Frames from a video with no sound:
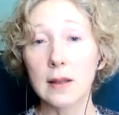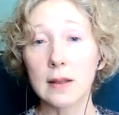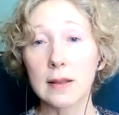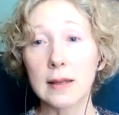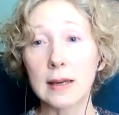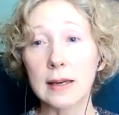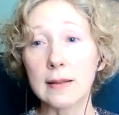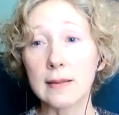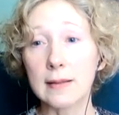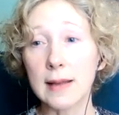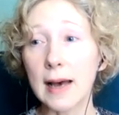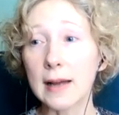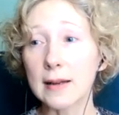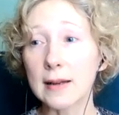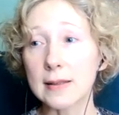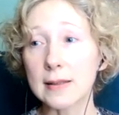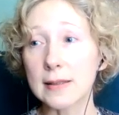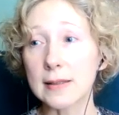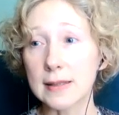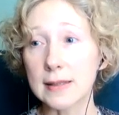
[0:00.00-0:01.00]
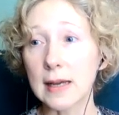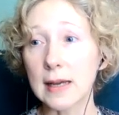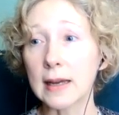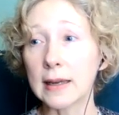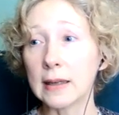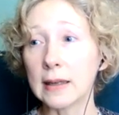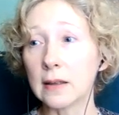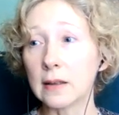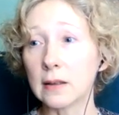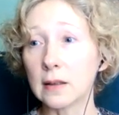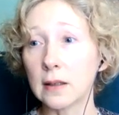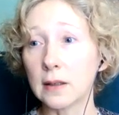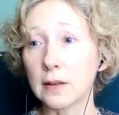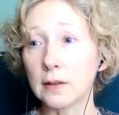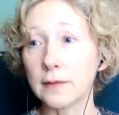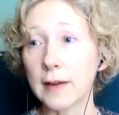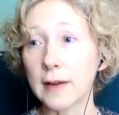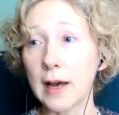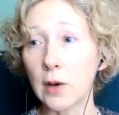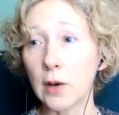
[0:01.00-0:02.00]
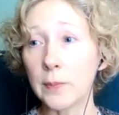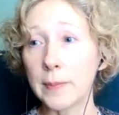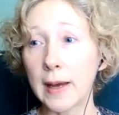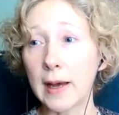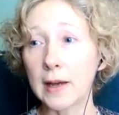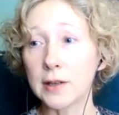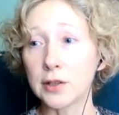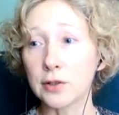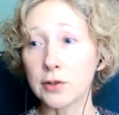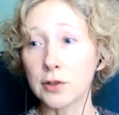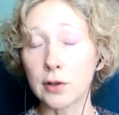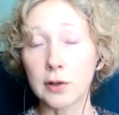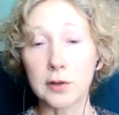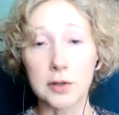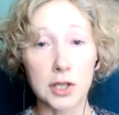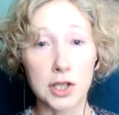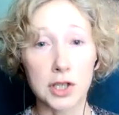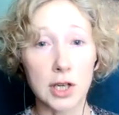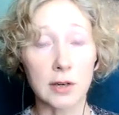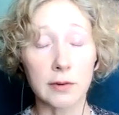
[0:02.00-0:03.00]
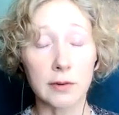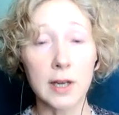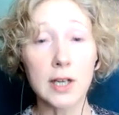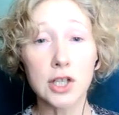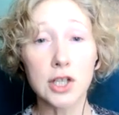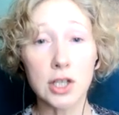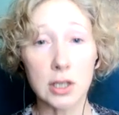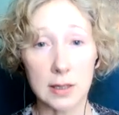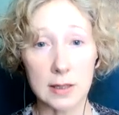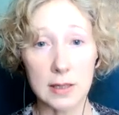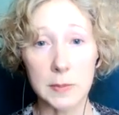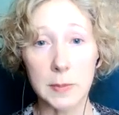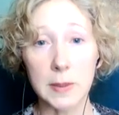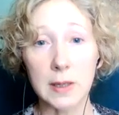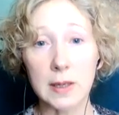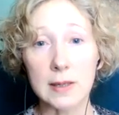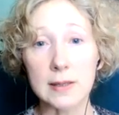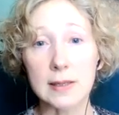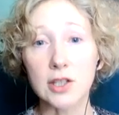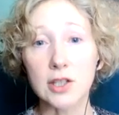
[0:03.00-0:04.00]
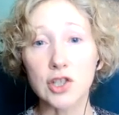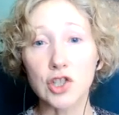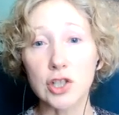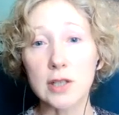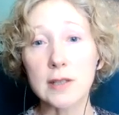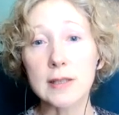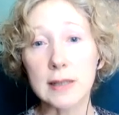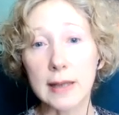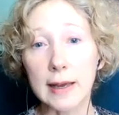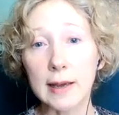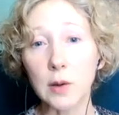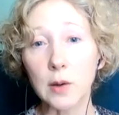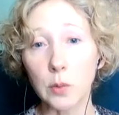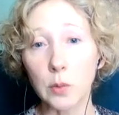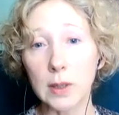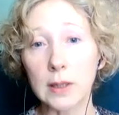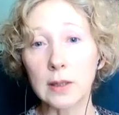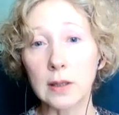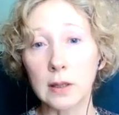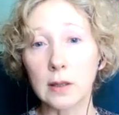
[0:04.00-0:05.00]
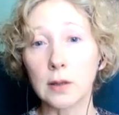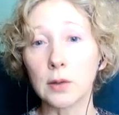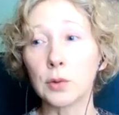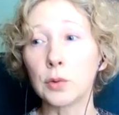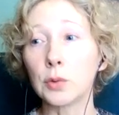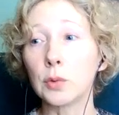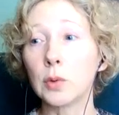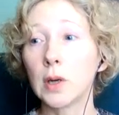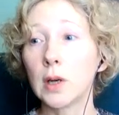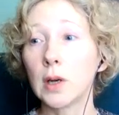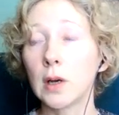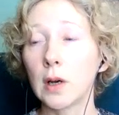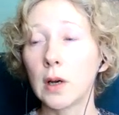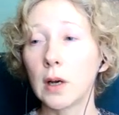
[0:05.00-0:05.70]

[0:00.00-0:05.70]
then that is a sign of how bad your neurodegeneration is because it's just like when you